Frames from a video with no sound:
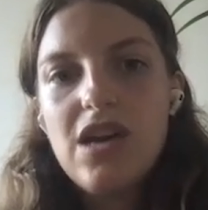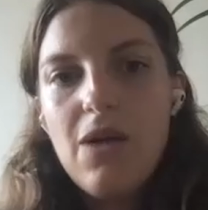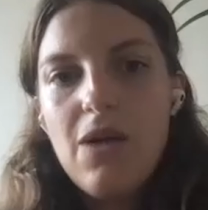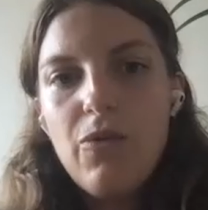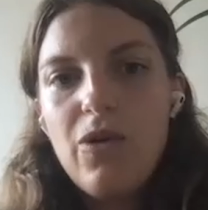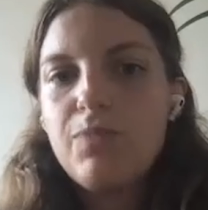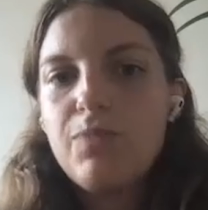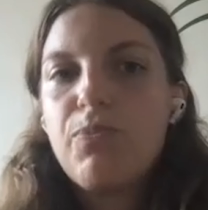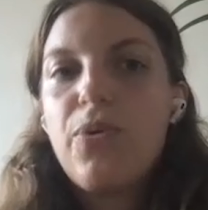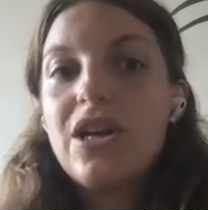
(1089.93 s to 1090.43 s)
and
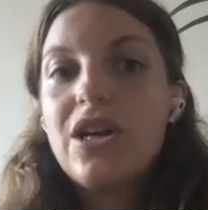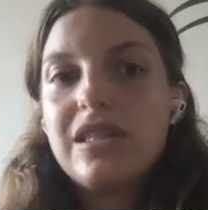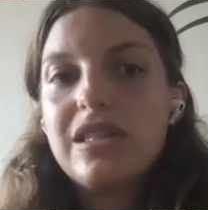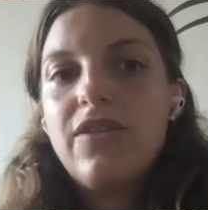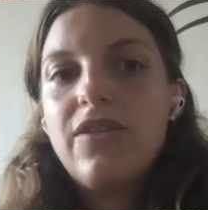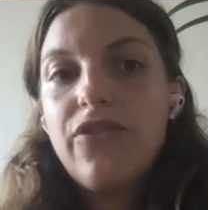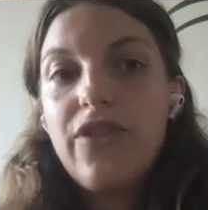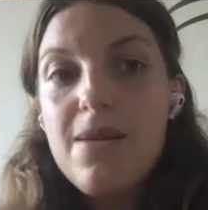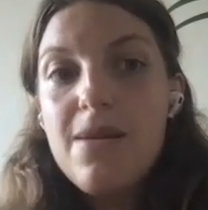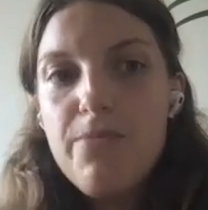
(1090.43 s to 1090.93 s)
what
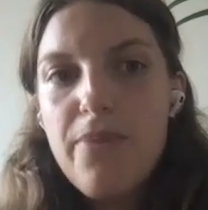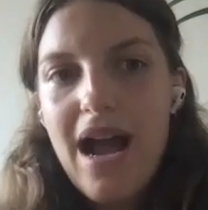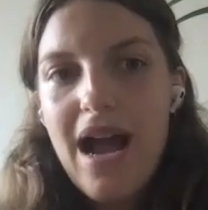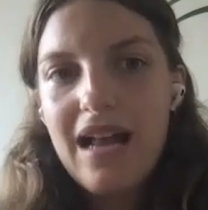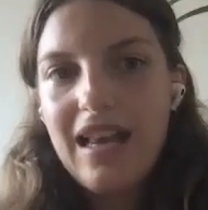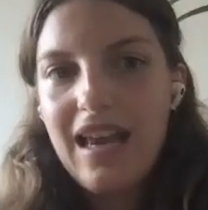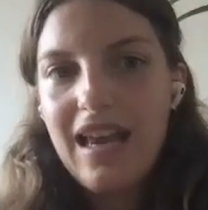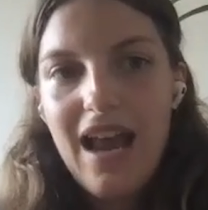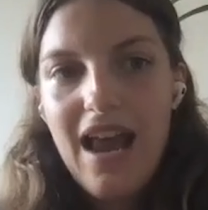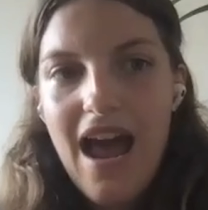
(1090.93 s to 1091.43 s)
positive
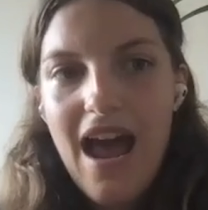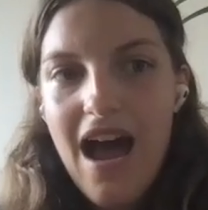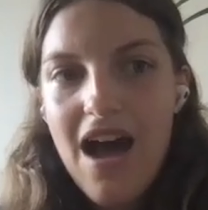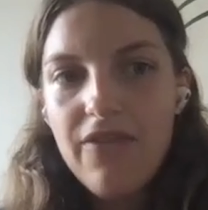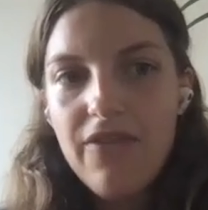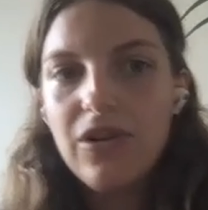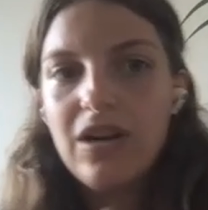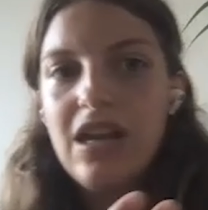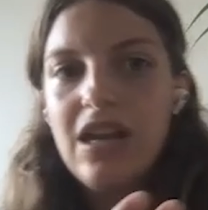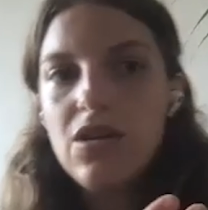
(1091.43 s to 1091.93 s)
impact can I
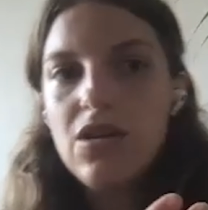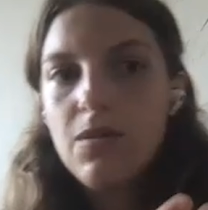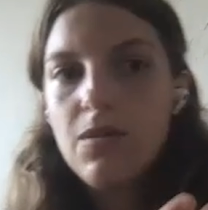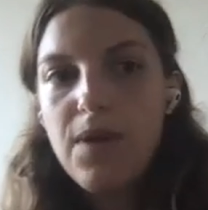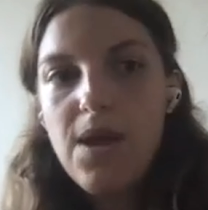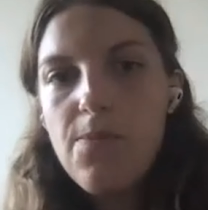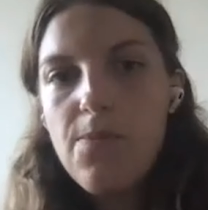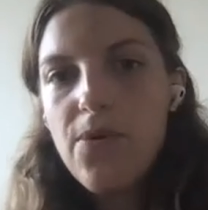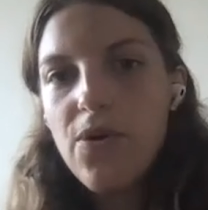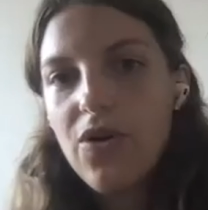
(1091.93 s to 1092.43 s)
have on either
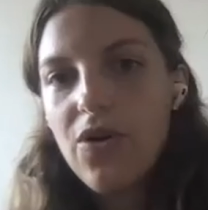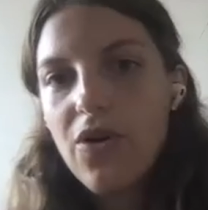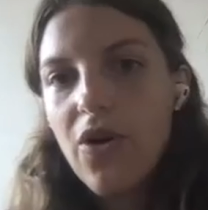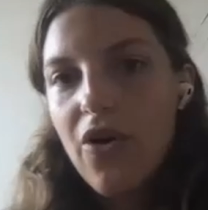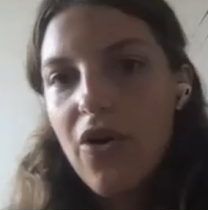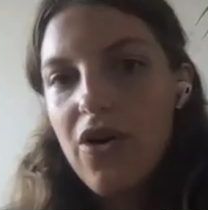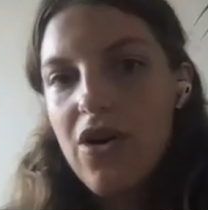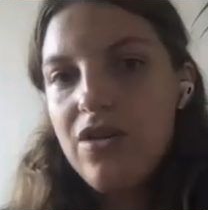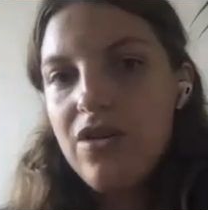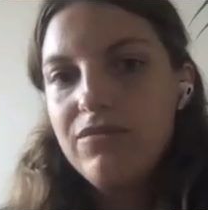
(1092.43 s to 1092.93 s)
people
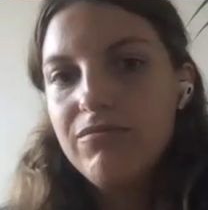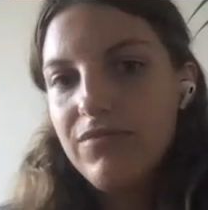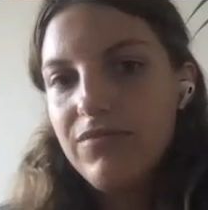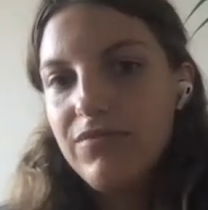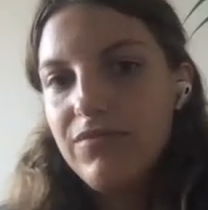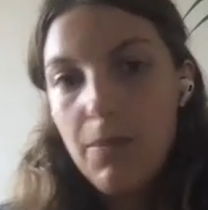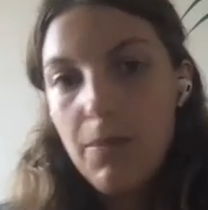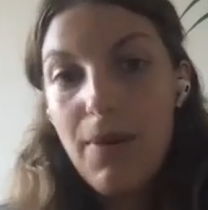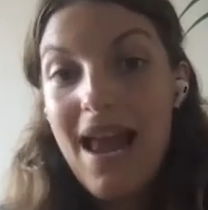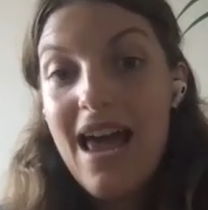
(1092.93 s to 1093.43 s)
or on the
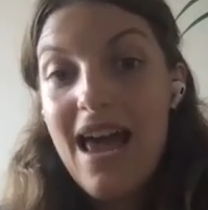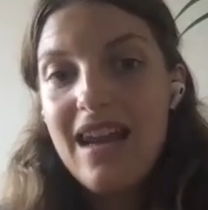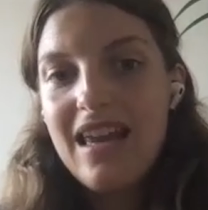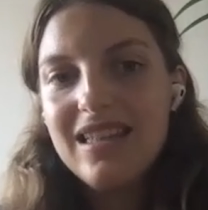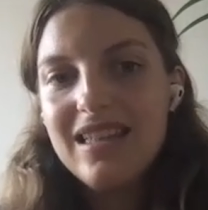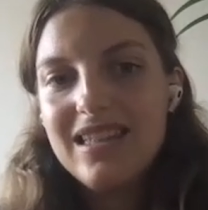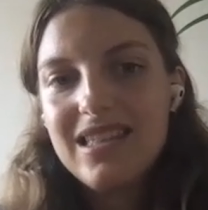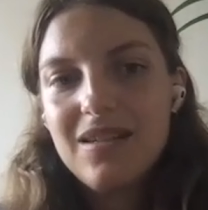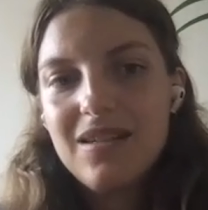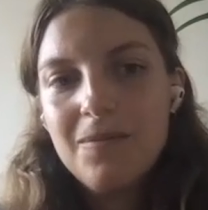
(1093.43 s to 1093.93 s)

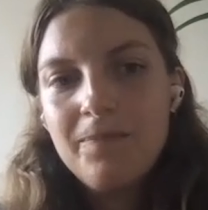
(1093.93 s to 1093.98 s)
planet?